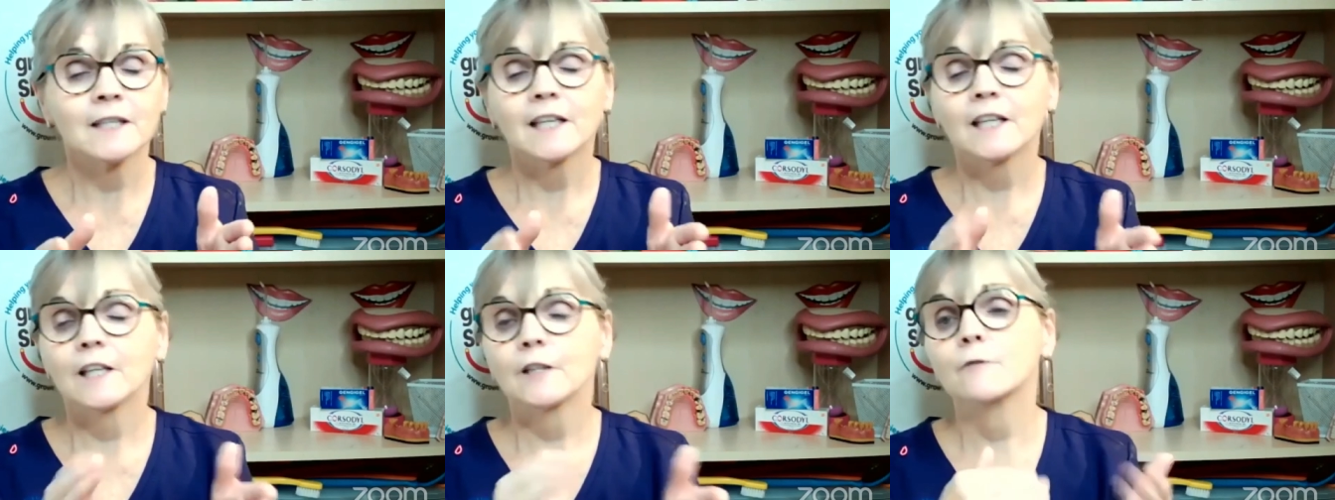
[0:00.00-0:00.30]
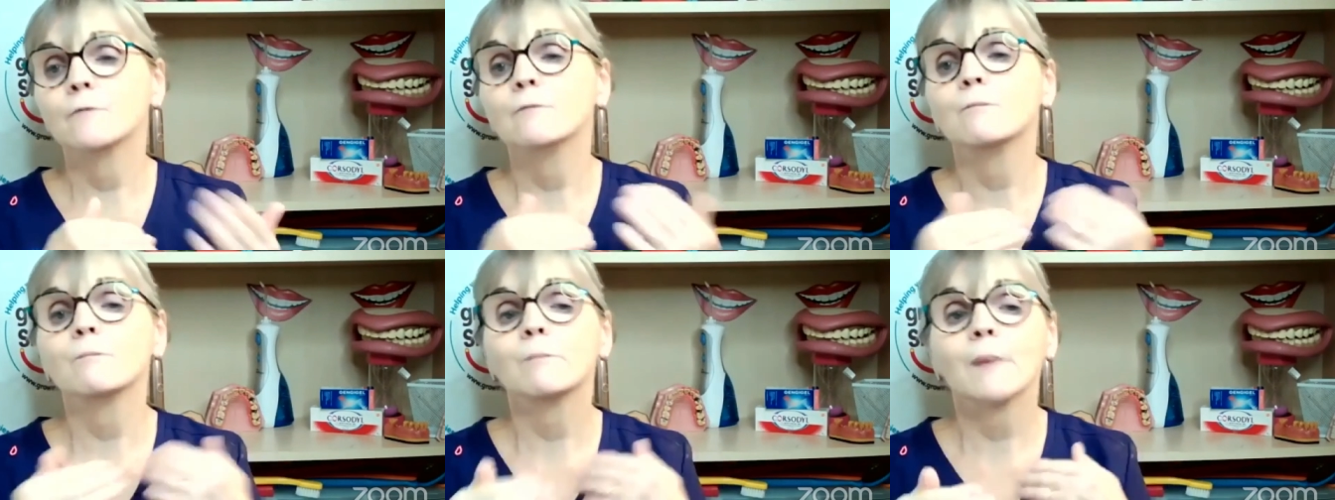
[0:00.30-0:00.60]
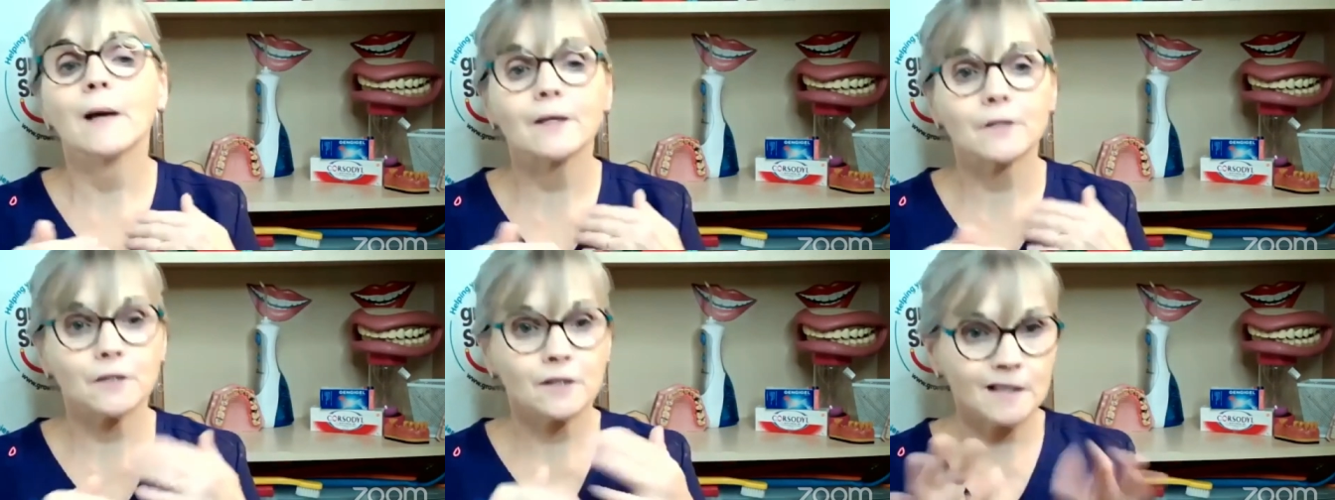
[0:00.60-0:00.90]
Even
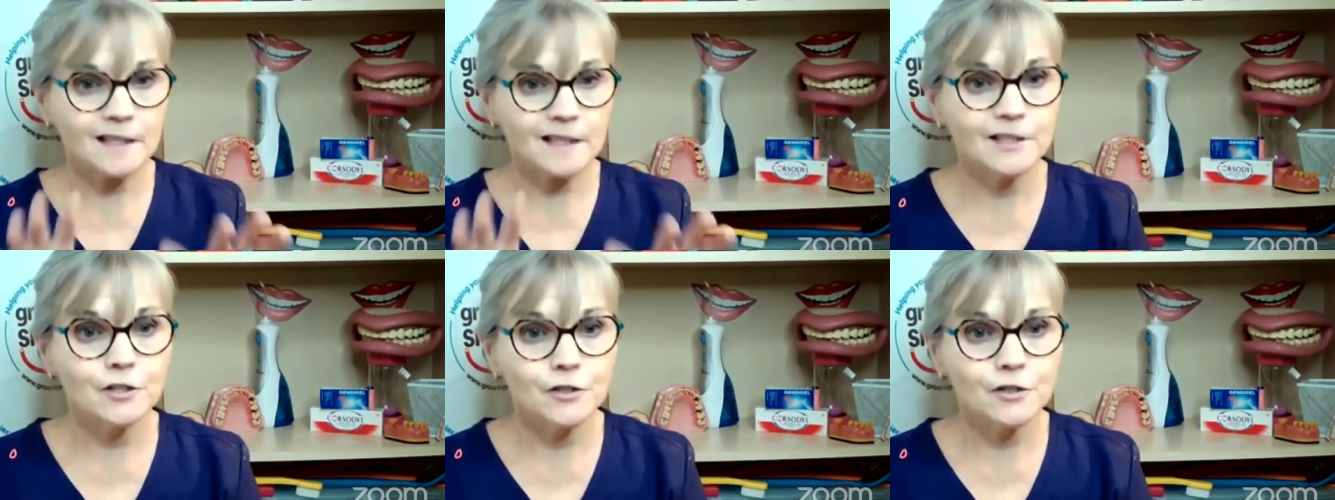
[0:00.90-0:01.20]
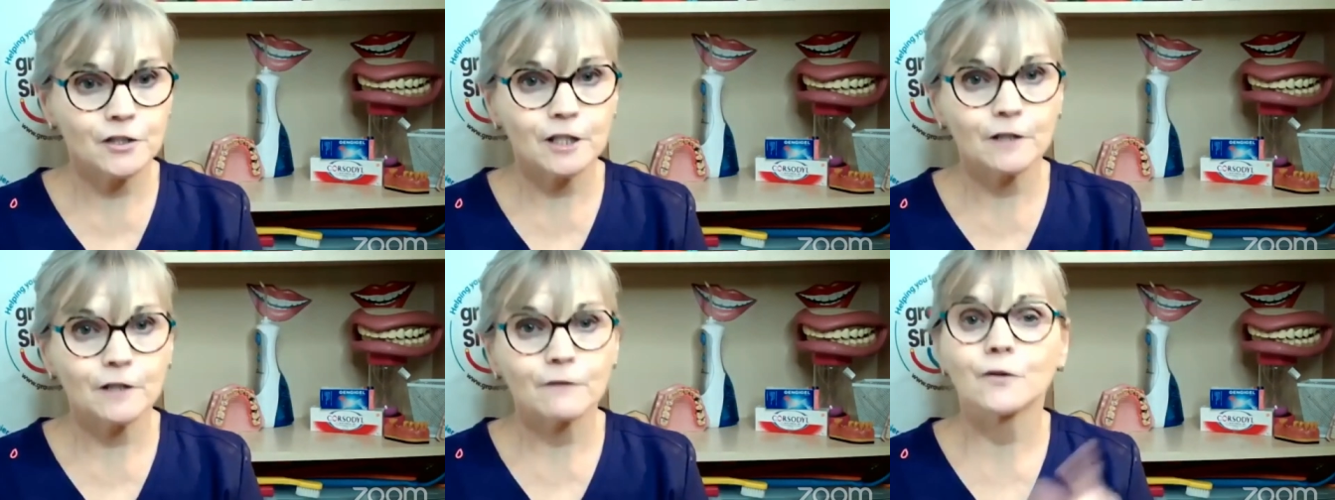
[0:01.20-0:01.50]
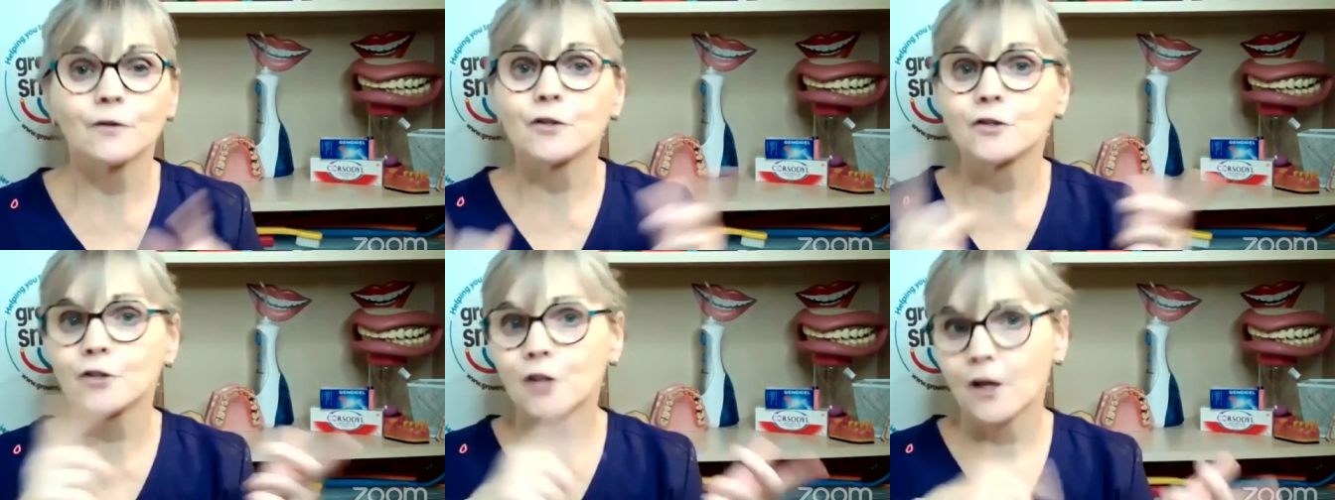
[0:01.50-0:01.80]
better, clean your teeth
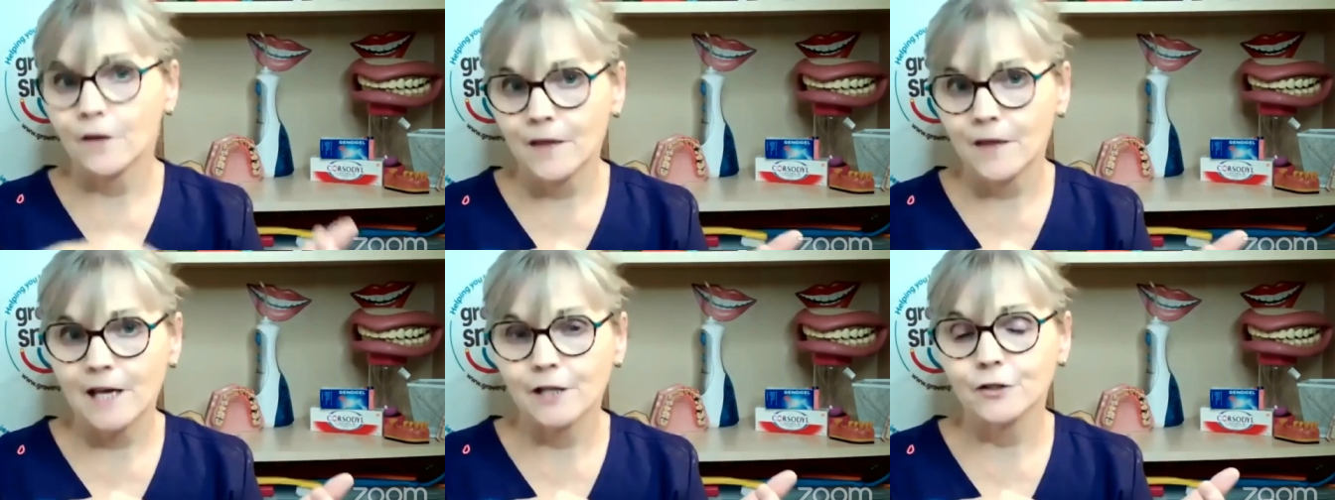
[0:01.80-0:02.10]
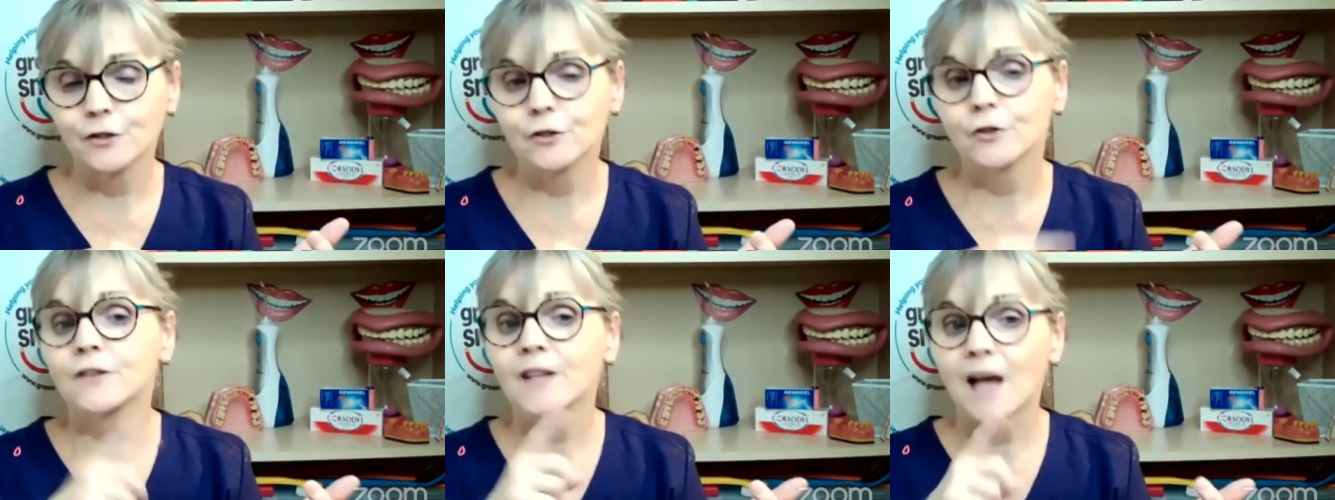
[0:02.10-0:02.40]
first and then do it.